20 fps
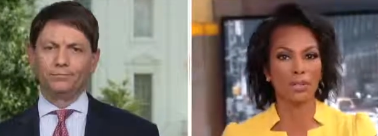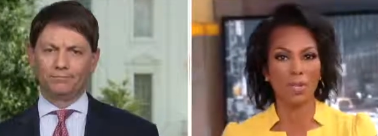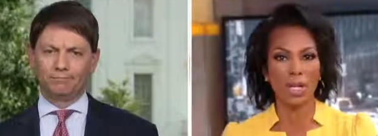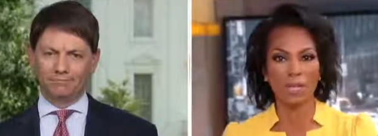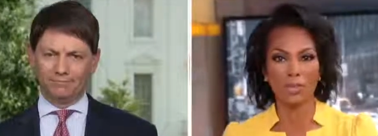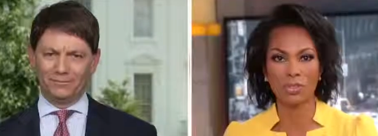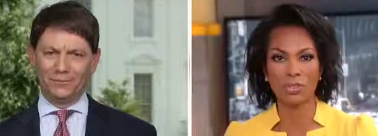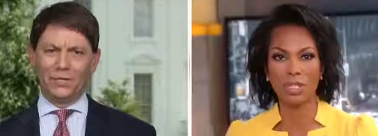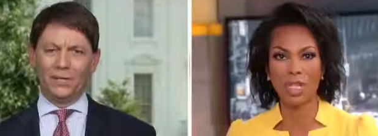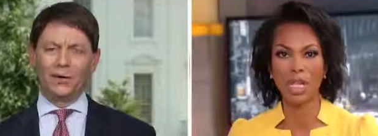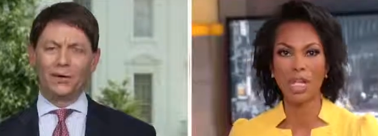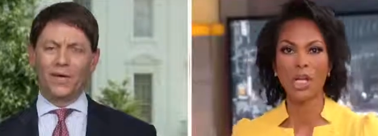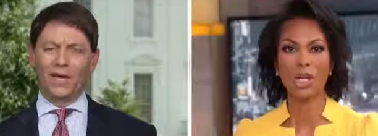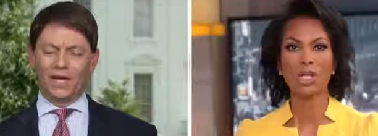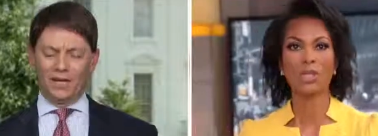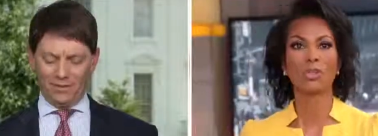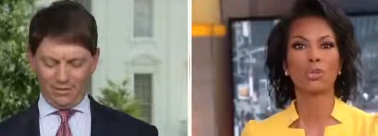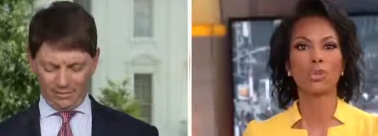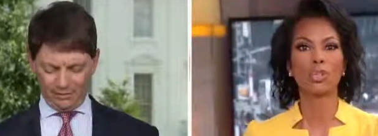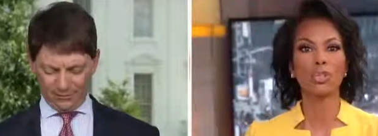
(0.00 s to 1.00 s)
Speaker 1: director, okay.
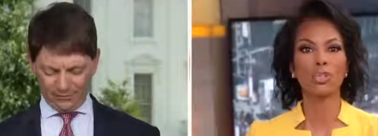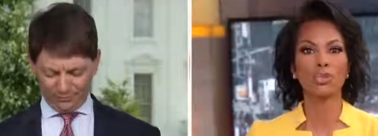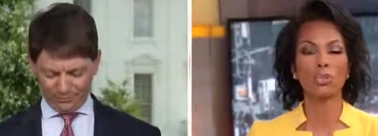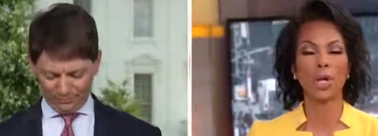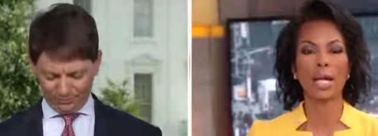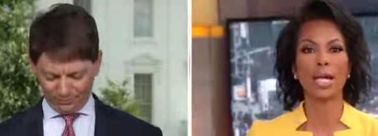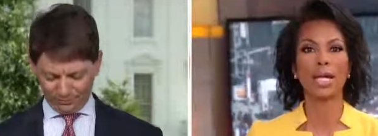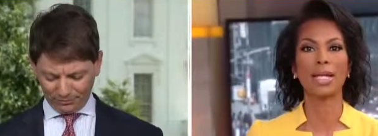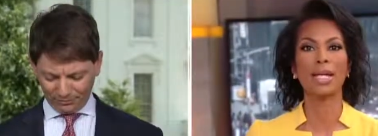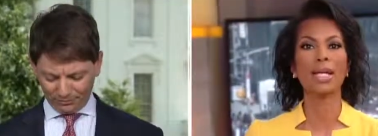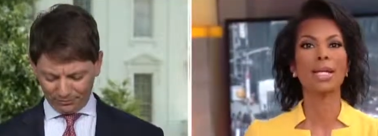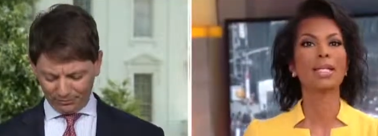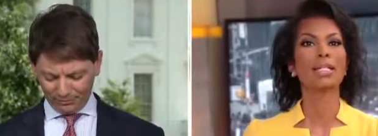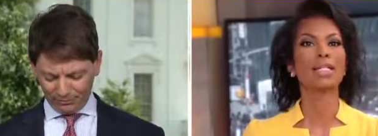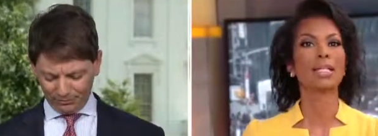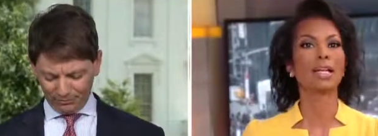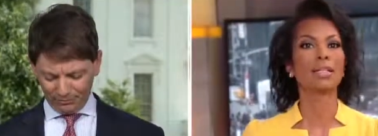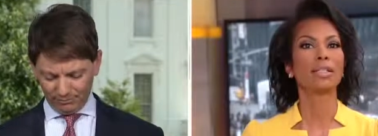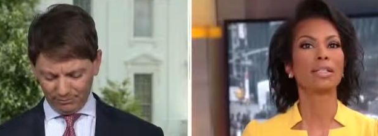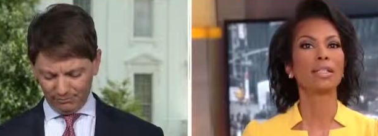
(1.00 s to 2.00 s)
Chris Wray,
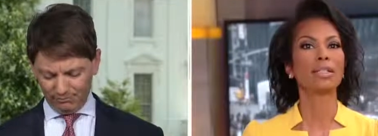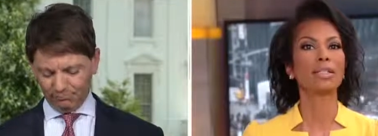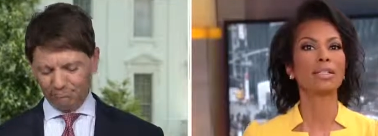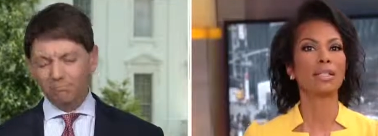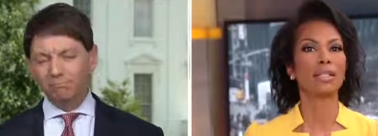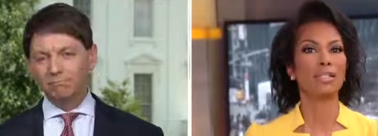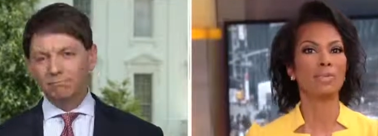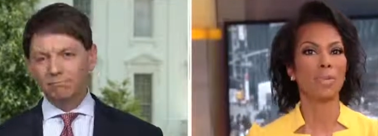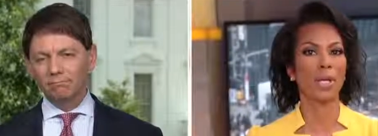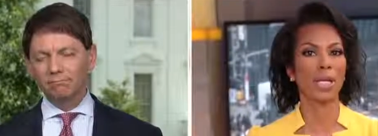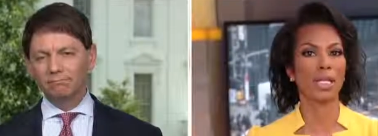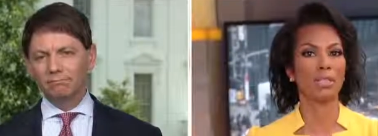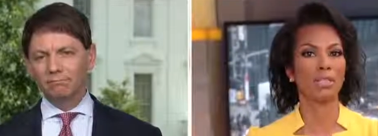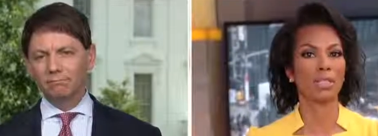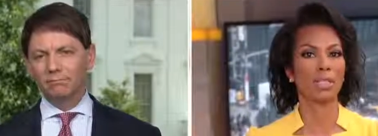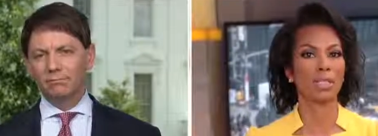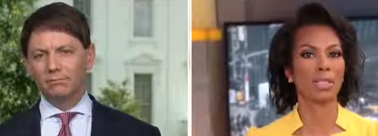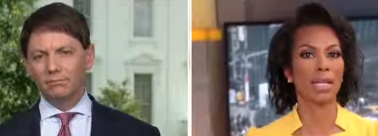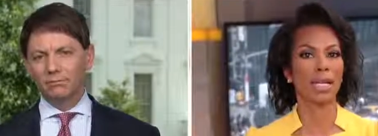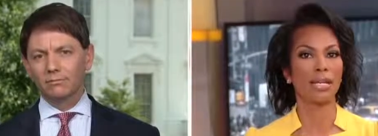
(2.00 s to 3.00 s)
telling a Senate panel
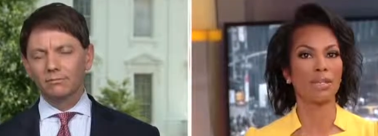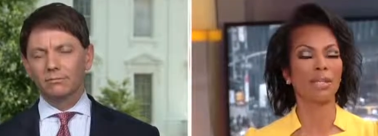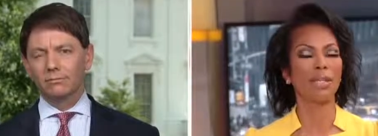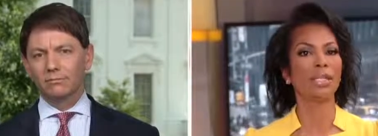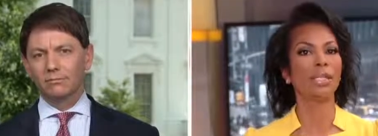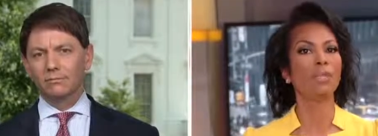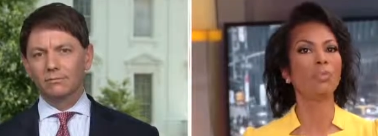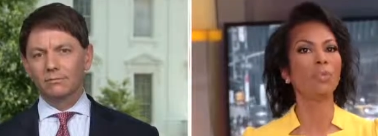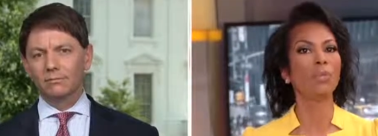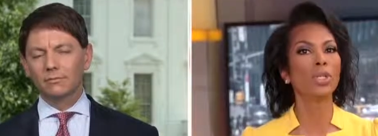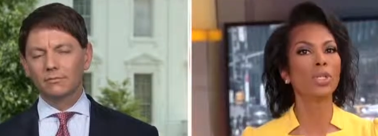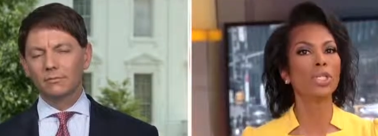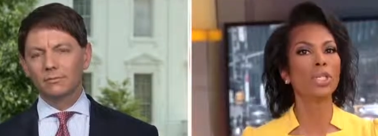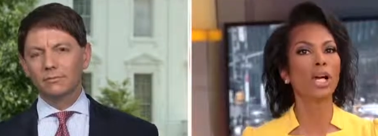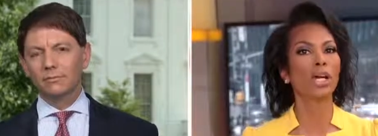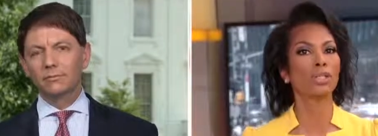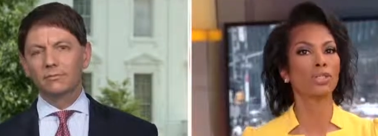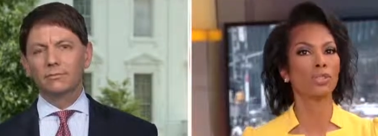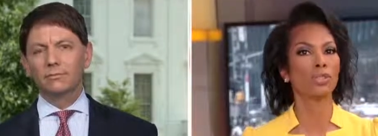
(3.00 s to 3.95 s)
today that he would not